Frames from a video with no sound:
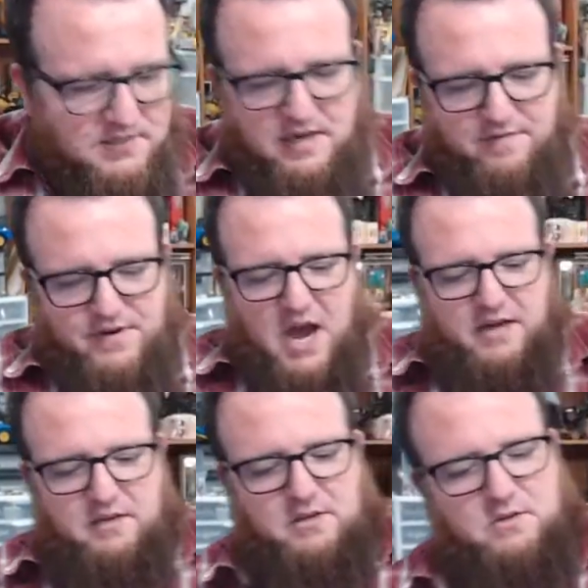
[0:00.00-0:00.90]
If
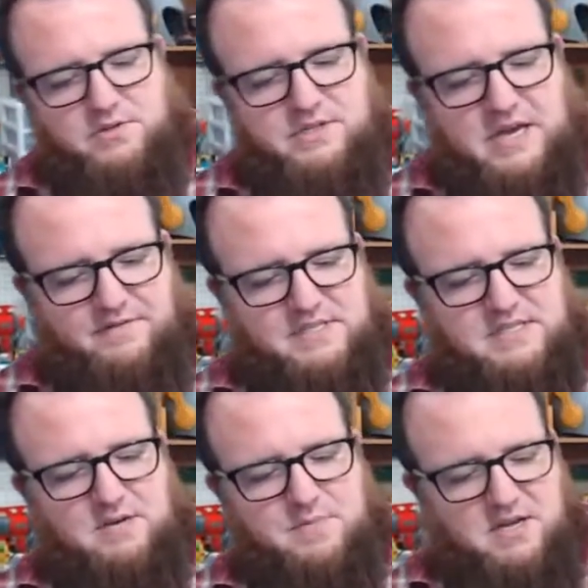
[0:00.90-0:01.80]
not, you'll just have to
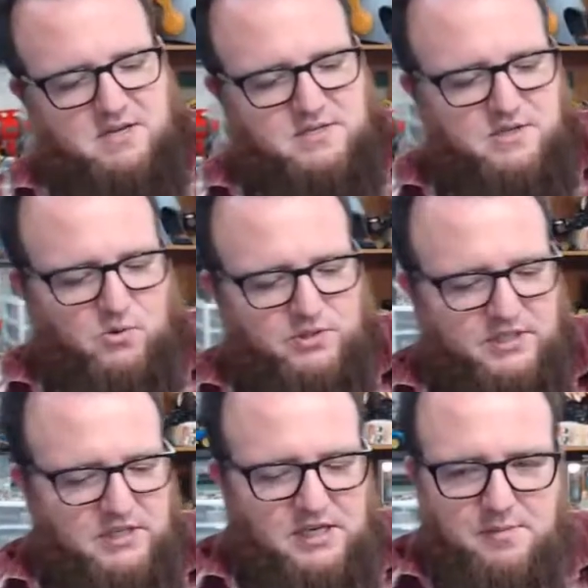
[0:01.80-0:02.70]
send me a
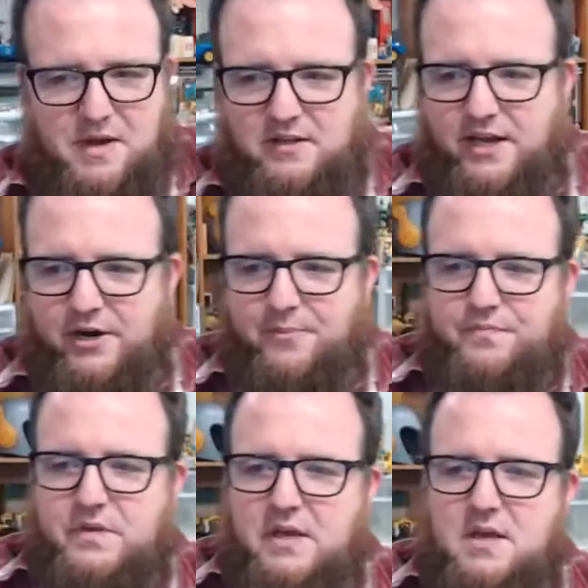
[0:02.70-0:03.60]
scolding email later.
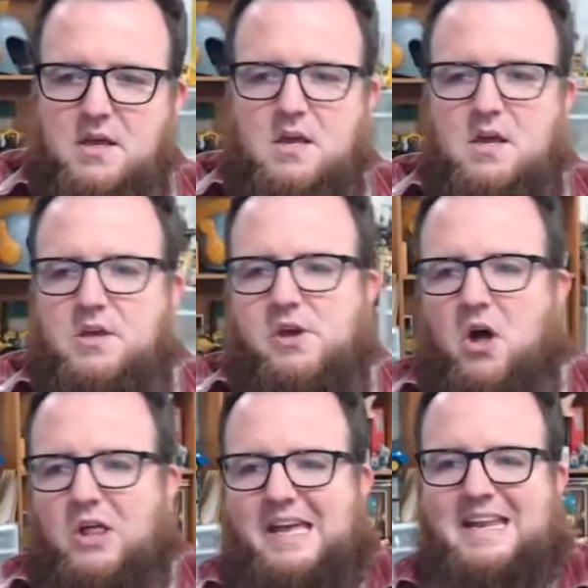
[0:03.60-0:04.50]

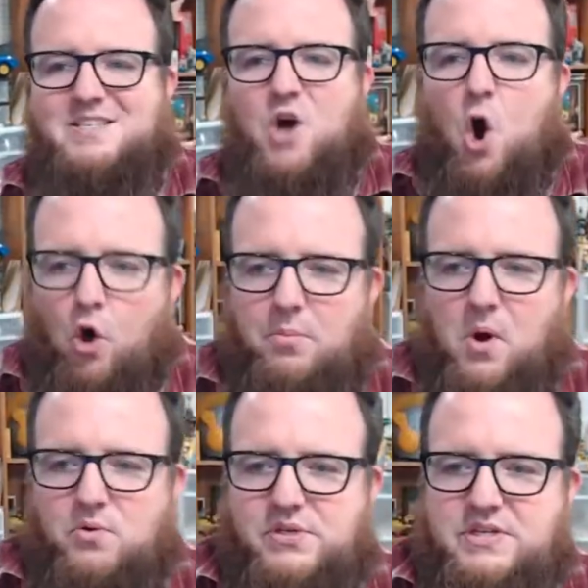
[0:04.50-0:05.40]
Y'all, it is
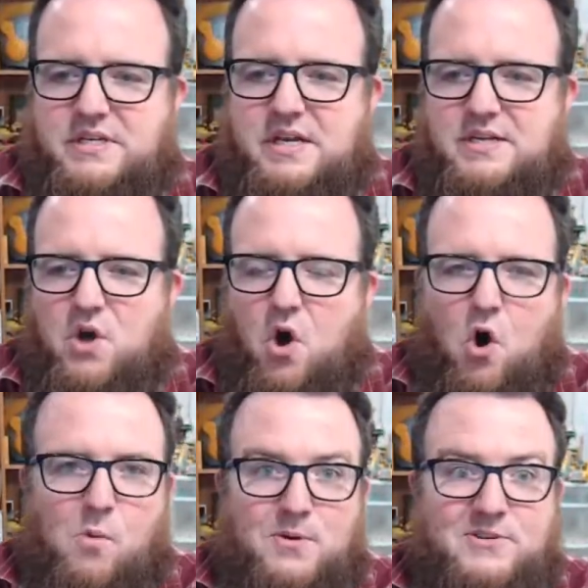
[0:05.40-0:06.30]
almost
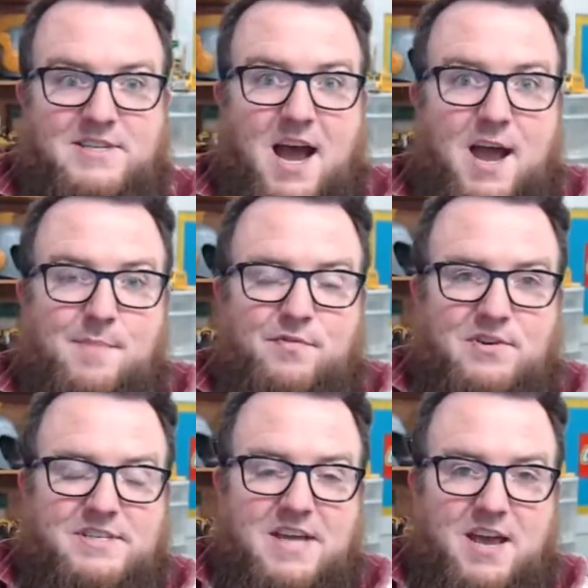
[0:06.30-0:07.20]
time
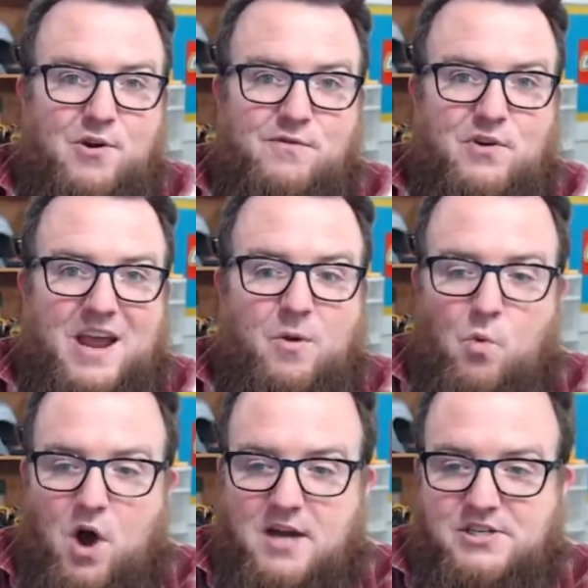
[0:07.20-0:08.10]
for us to head over
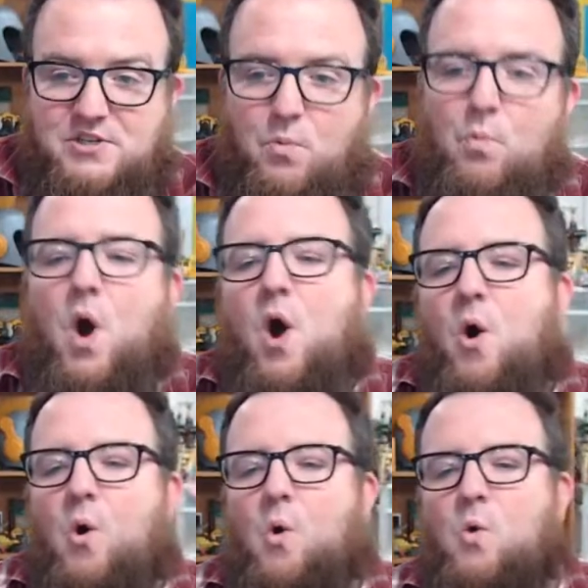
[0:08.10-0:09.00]
and watch,
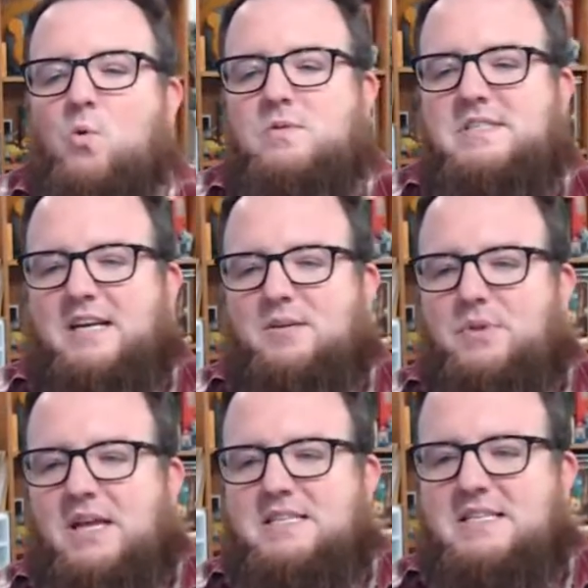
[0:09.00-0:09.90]
whoa,
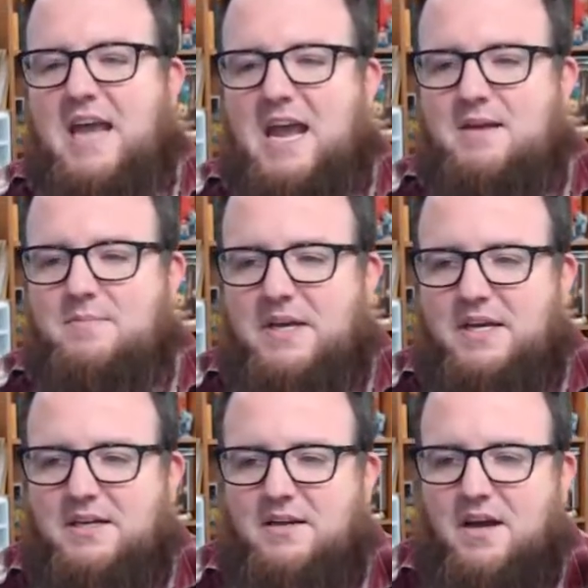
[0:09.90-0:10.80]
second place
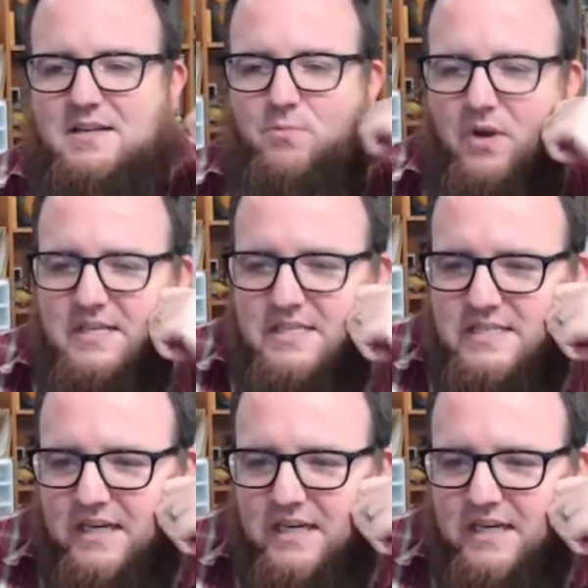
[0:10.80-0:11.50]
gaming, what is it?